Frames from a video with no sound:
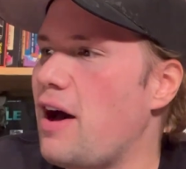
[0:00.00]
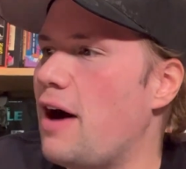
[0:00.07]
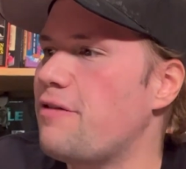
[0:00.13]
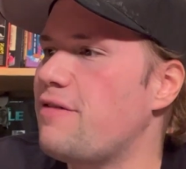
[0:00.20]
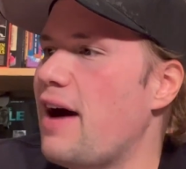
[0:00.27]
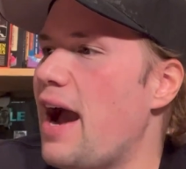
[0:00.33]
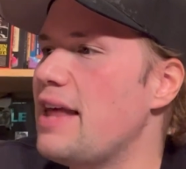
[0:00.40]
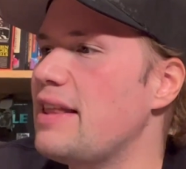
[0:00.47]

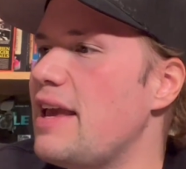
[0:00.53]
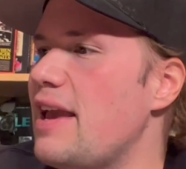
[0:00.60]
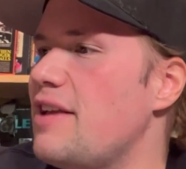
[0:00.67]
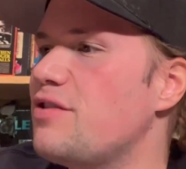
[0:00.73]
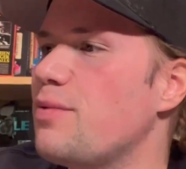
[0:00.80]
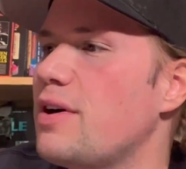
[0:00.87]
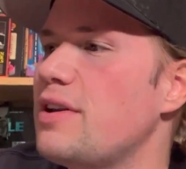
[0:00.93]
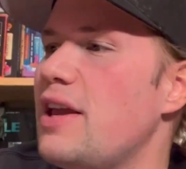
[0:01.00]
finally,
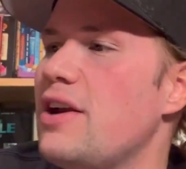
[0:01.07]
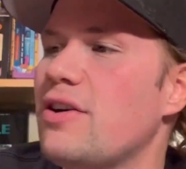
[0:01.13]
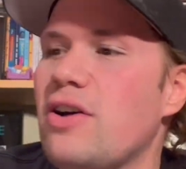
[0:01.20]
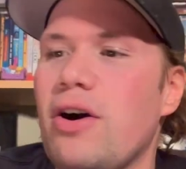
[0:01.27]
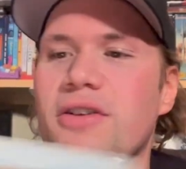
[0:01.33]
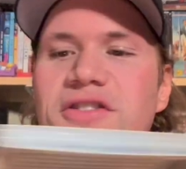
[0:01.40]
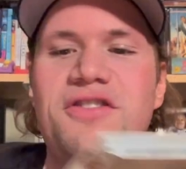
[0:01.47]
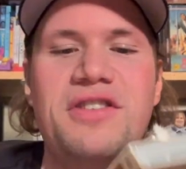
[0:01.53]
is one here
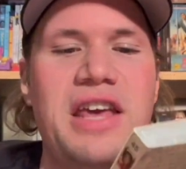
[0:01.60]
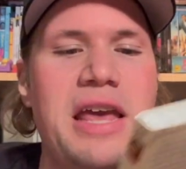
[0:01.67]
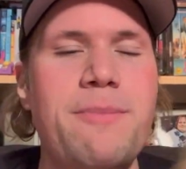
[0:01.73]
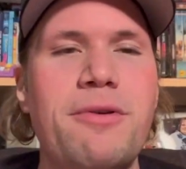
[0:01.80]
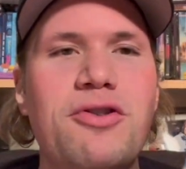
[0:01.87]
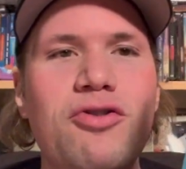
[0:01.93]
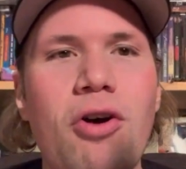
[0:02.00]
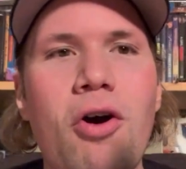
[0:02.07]
called Ski
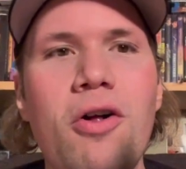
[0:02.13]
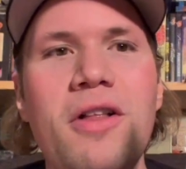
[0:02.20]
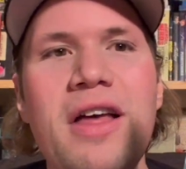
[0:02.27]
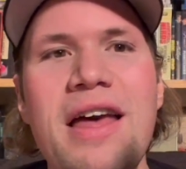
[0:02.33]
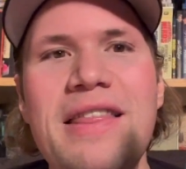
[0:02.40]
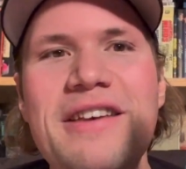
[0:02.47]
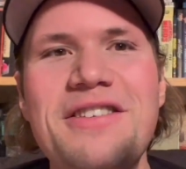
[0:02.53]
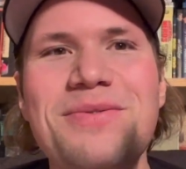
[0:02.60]
Patrol.
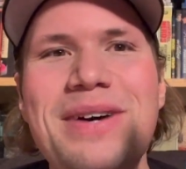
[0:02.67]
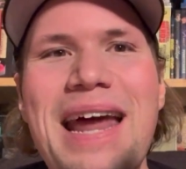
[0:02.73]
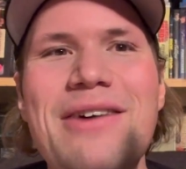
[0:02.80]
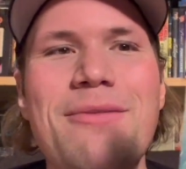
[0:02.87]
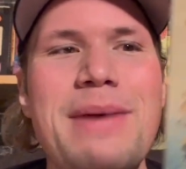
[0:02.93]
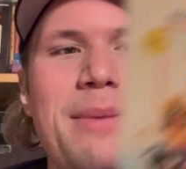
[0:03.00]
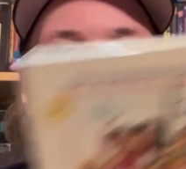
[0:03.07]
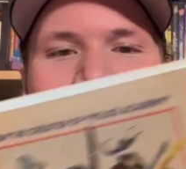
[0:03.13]
And this is one I
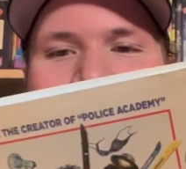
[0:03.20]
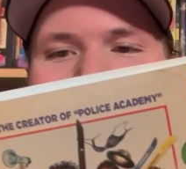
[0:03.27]
remember, like,